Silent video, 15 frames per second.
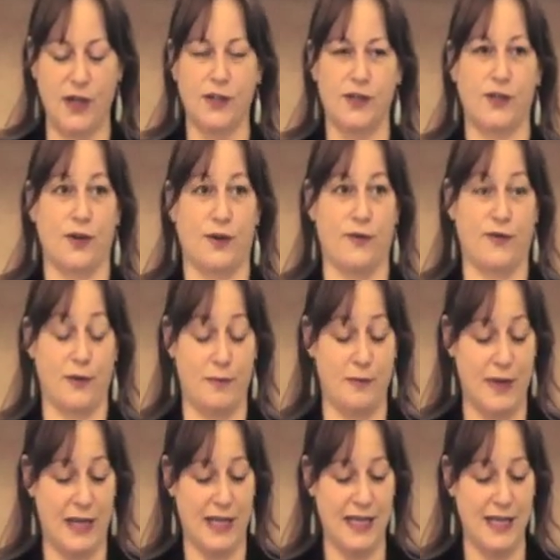So for
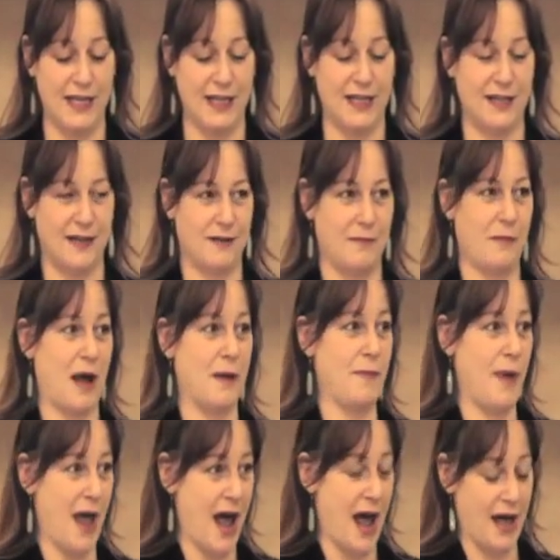me, my
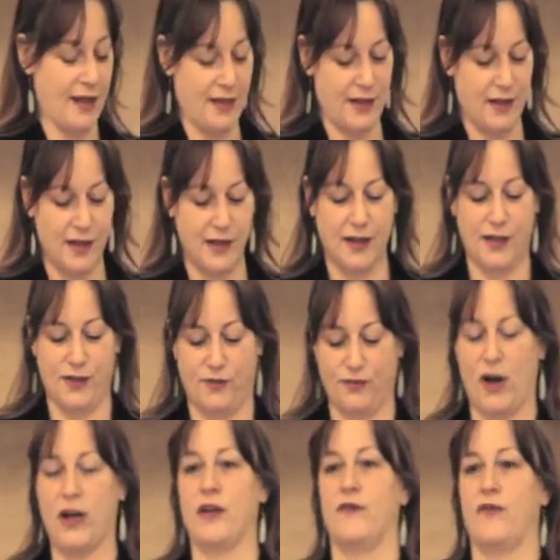path is
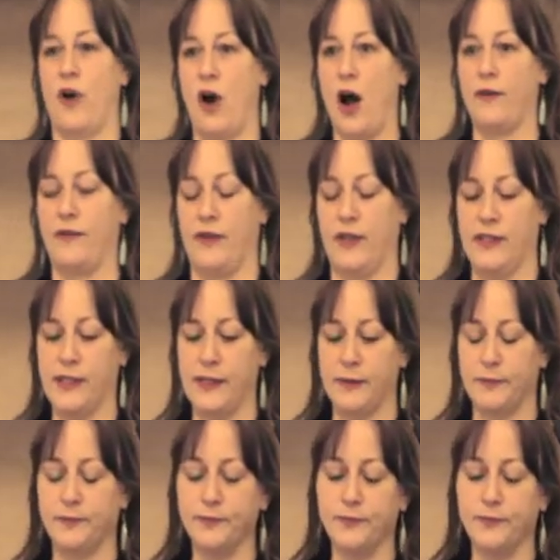running for office.